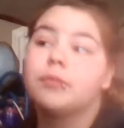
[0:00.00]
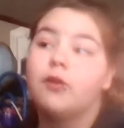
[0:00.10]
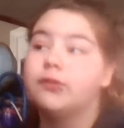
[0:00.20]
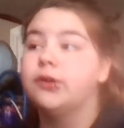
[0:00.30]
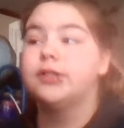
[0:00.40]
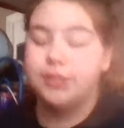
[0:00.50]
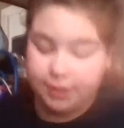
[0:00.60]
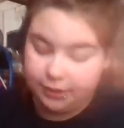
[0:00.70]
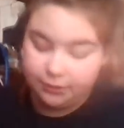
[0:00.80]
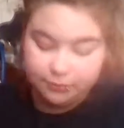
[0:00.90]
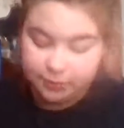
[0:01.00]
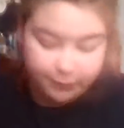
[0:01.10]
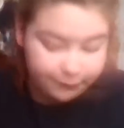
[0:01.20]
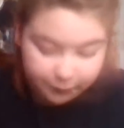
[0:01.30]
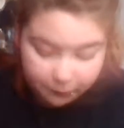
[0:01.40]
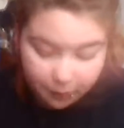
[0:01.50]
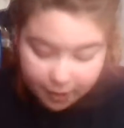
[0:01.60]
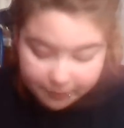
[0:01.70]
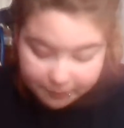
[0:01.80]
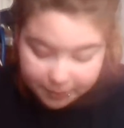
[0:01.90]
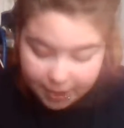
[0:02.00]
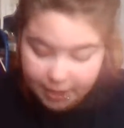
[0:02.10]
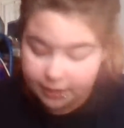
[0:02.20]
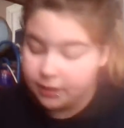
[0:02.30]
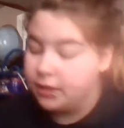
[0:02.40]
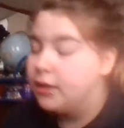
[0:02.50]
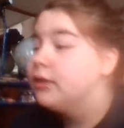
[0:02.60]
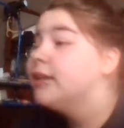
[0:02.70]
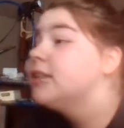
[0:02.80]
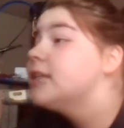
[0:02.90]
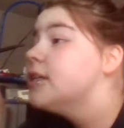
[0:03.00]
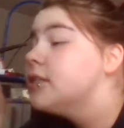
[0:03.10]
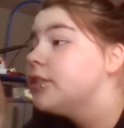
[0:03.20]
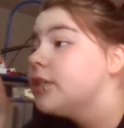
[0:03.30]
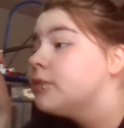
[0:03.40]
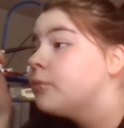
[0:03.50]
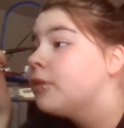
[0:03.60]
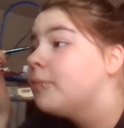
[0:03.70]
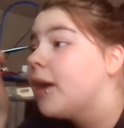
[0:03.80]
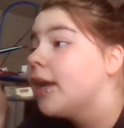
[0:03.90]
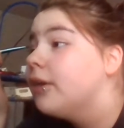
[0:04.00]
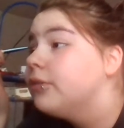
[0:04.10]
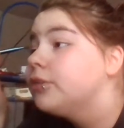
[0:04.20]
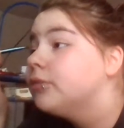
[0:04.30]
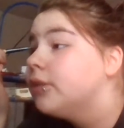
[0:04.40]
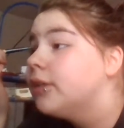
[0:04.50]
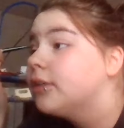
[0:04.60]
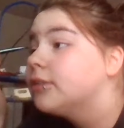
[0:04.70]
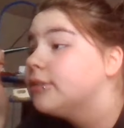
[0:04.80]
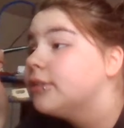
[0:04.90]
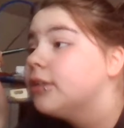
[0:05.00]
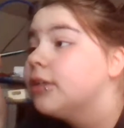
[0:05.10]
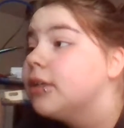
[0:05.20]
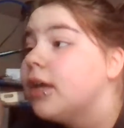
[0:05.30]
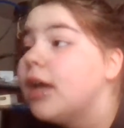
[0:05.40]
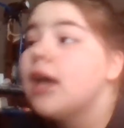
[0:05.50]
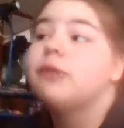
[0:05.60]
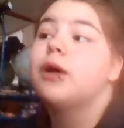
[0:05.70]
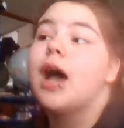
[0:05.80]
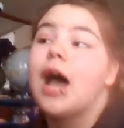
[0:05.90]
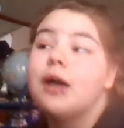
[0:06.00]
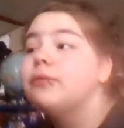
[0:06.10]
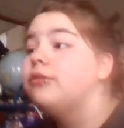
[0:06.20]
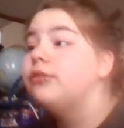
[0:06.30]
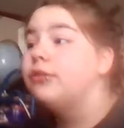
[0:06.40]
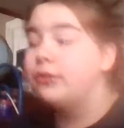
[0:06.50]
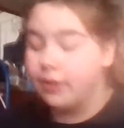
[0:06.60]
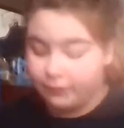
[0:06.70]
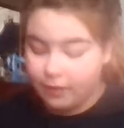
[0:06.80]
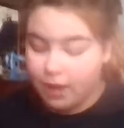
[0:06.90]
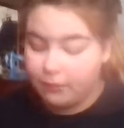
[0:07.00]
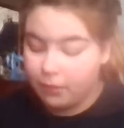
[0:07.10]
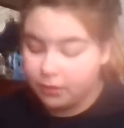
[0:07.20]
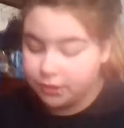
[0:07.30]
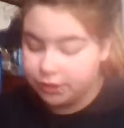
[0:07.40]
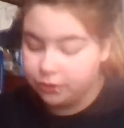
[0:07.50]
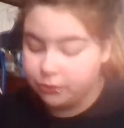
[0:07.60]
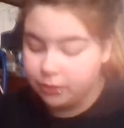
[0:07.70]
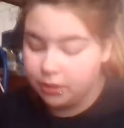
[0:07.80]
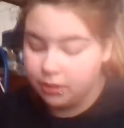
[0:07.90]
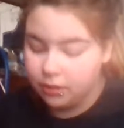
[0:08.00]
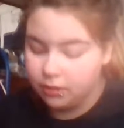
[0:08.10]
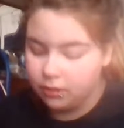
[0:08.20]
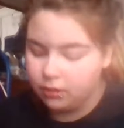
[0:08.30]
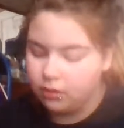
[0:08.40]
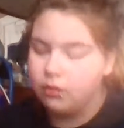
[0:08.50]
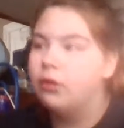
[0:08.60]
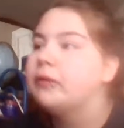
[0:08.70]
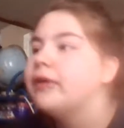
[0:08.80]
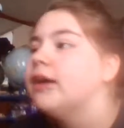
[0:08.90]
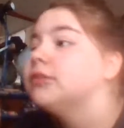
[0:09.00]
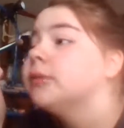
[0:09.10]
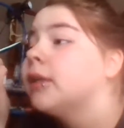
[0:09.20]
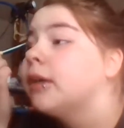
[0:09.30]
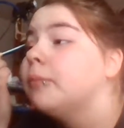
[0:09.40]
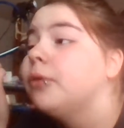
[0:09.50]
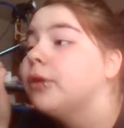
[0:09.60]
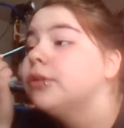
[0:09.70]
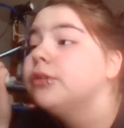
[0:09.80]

Of course, you can use whatever you want, but this is just one of my go-to looks. And what I would do if I want to, or if I have something like important